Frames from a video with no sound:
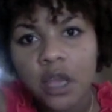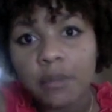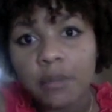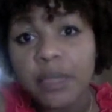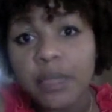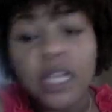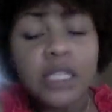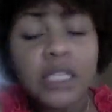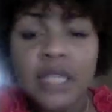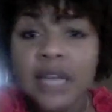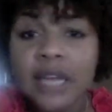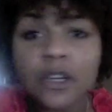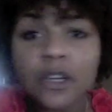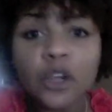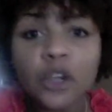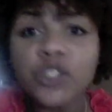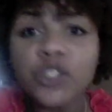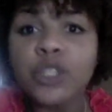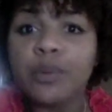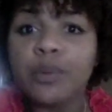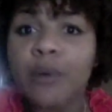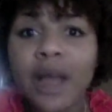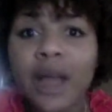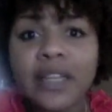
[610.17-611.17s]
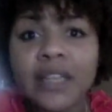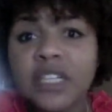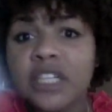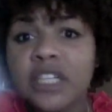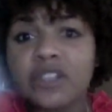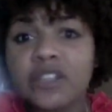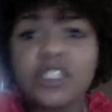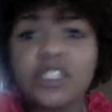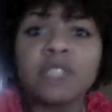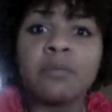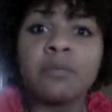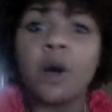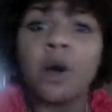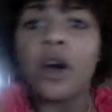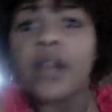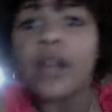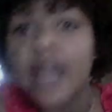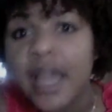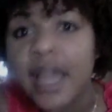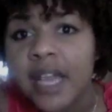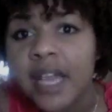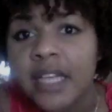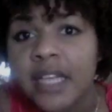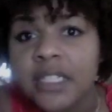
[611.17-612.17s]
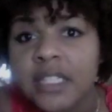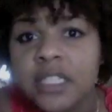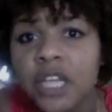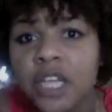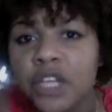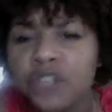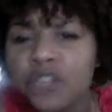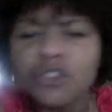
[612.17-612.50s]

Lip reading: Because I know she probably a little smart ass.